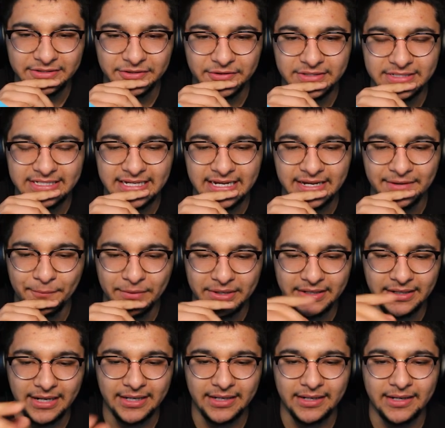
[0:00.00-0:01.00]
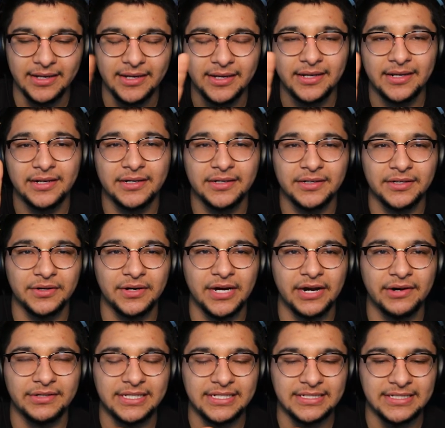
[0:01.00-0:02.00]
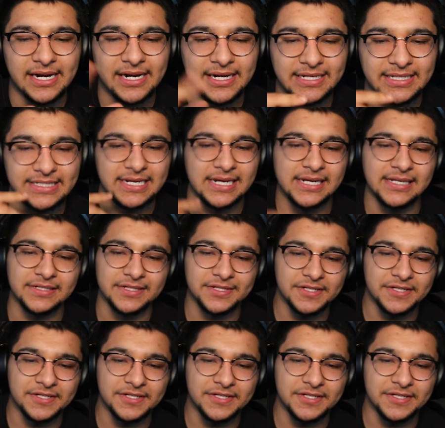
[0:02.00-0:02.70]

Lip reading: towards the end when like, you know, everything's getting intense.